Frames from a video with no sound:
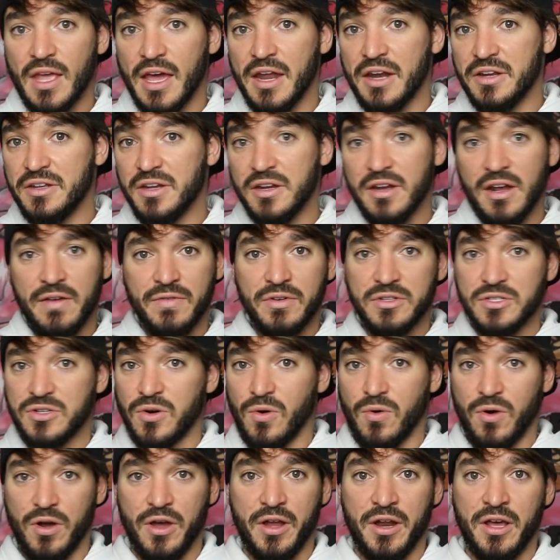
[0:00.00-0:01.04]
And it didn't have a
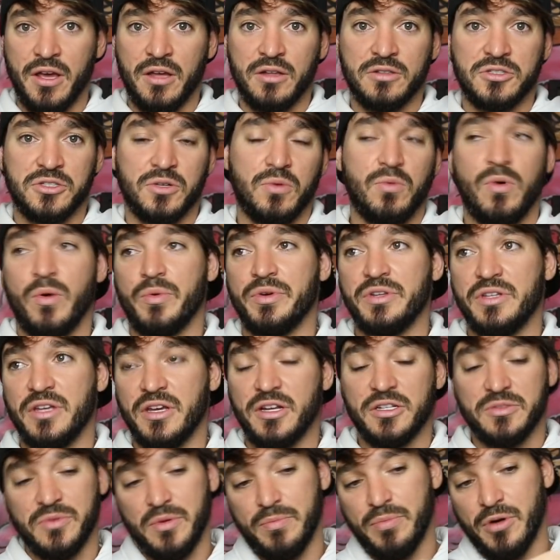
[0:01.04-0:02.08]
door in it, so what we
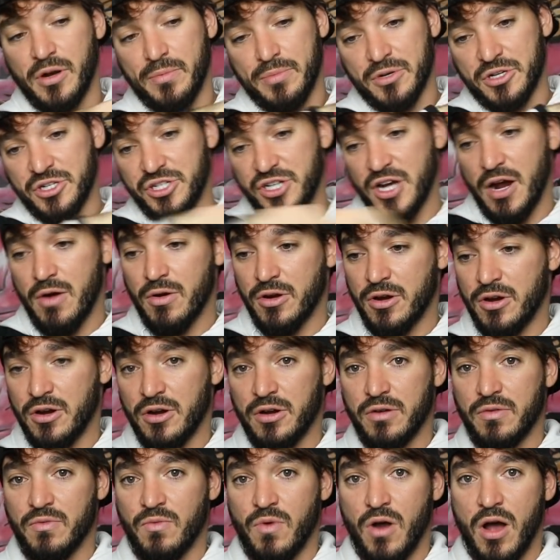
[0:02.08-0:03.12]
did is we put up a shower
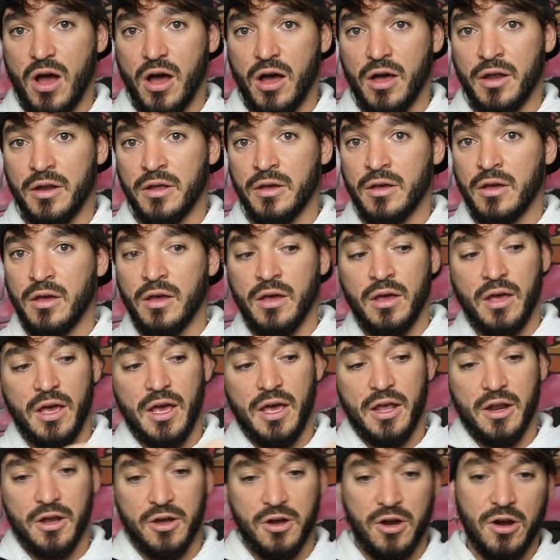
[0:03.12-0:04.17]
curtain rod
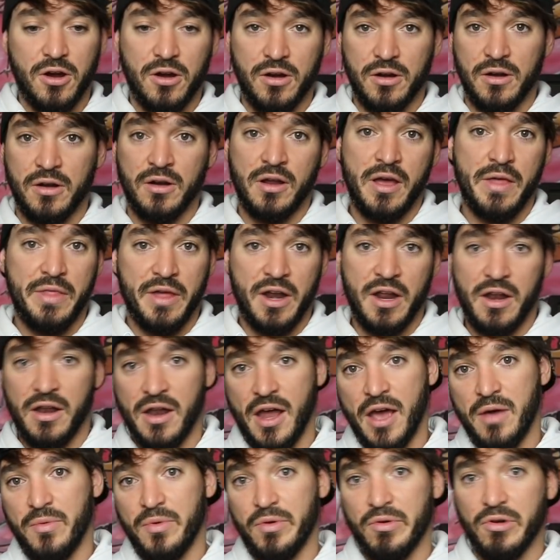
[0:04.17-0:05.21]
and a curtain, and then at
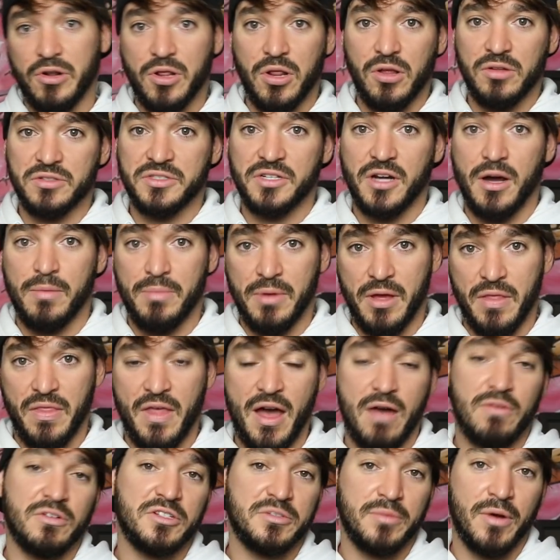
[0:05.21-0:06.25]
night we would close it up, and
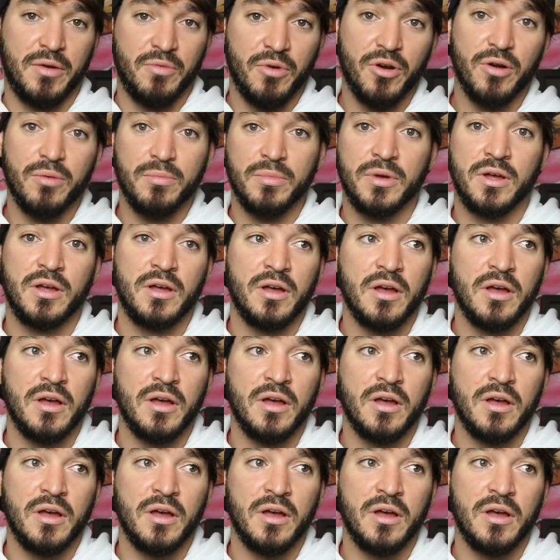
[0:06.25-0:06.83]
that was my room.